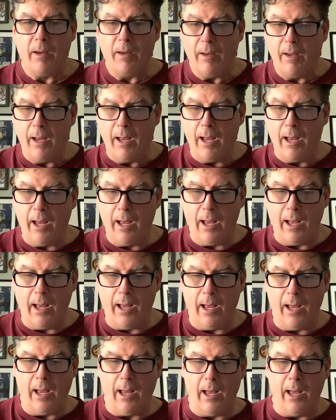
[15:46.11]

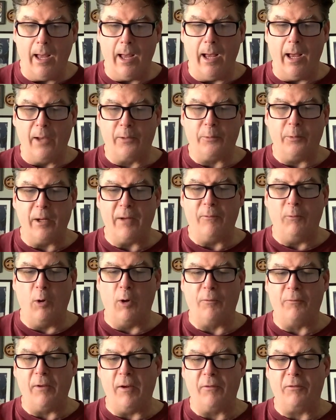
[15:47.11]

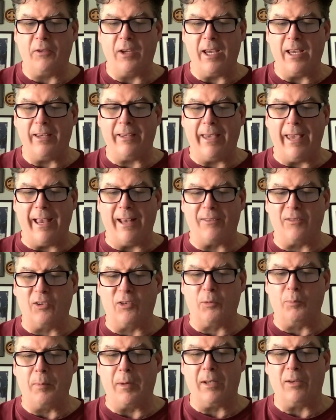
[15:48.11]
24-15,
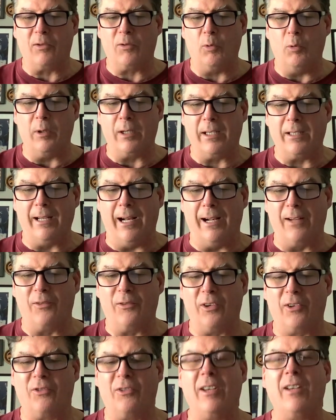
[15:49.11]
Kansas beat
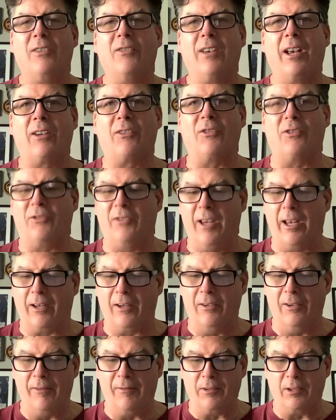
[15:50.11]
29-16, Texas Tech
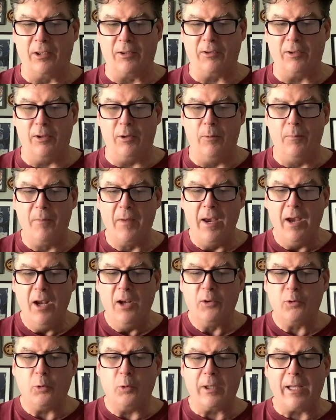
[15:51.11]
11-2.
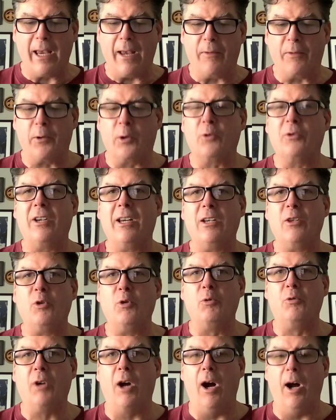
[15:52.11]
28-13,
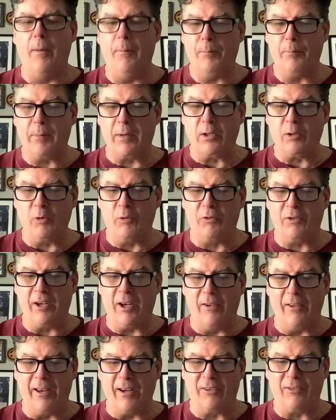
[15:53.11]
Utah beat
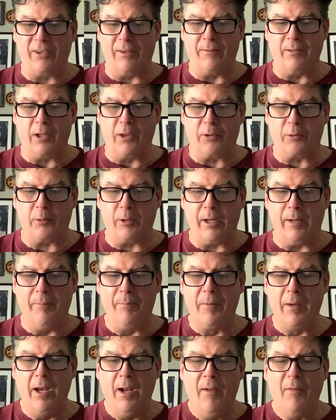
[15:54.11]
UCLA
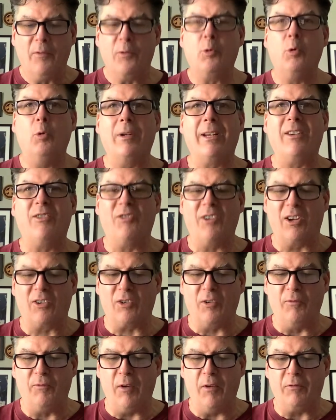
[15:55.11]
7-3.
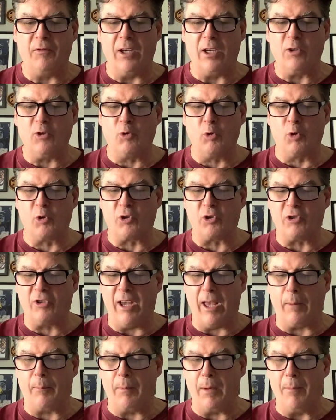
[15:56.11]
26-15, Georgia
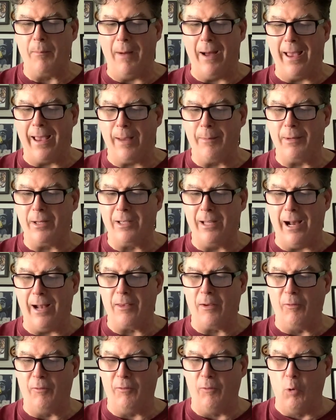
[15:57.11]
Tech beat Miami
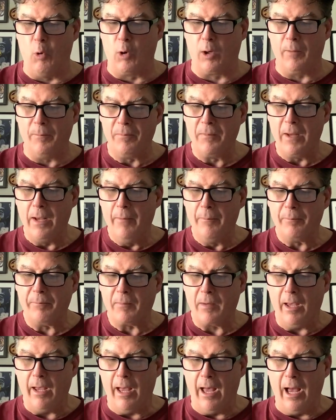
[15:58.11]
9-4.
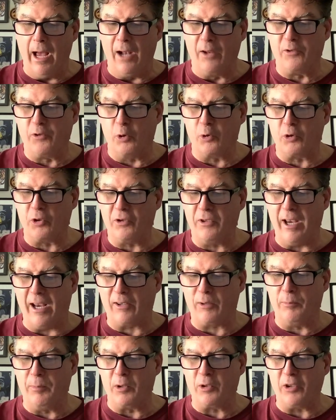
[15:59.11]
Georgia
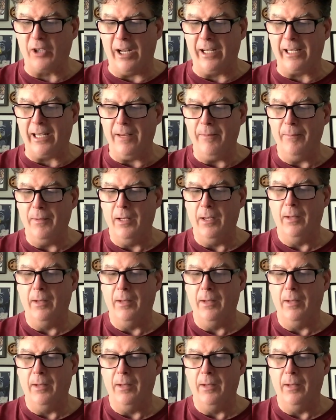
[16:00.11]
Tech's Bichetti,